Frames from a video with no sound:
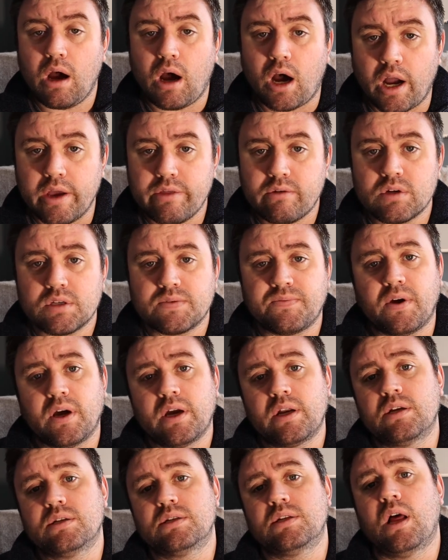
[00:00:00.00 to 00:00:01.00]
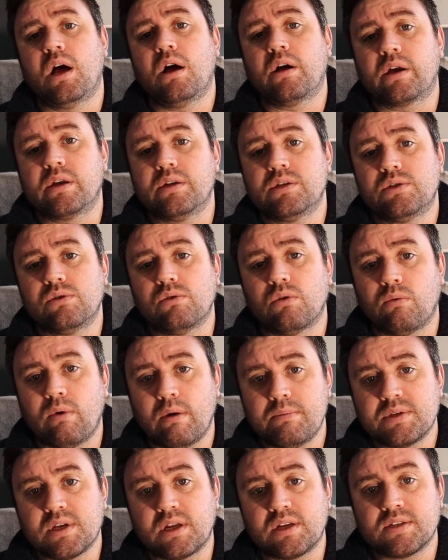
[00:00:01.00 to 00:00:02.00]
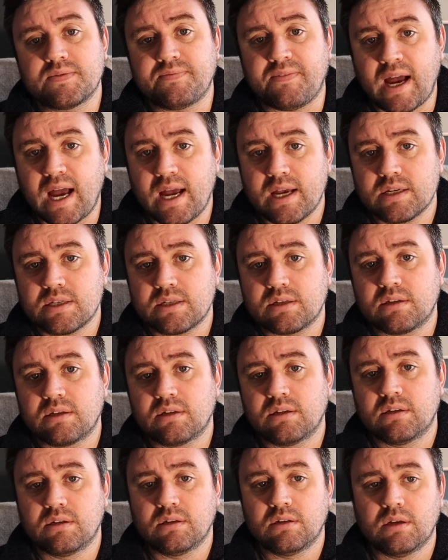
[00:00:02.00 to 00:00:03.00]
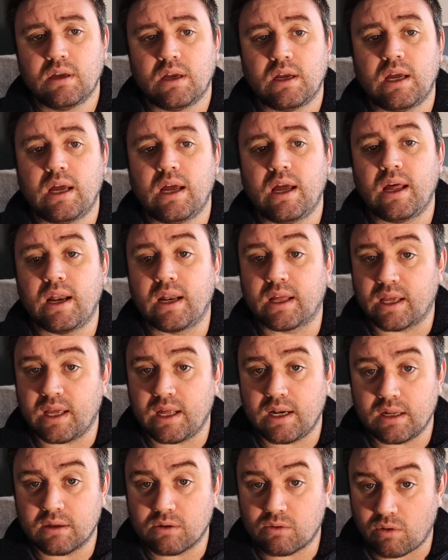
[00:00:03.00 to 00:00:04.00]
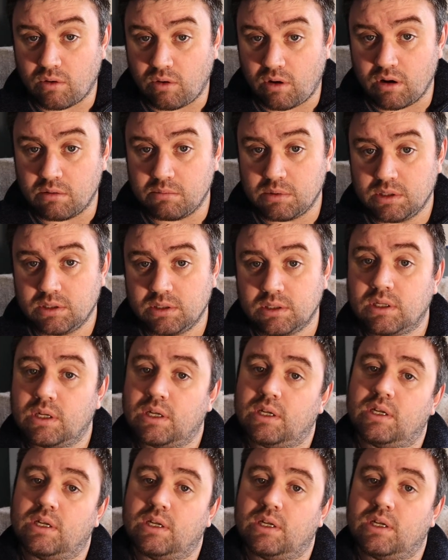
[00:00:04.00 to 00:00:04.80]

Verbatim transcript: Either is fine as long as your website is fast and, again, crawlable,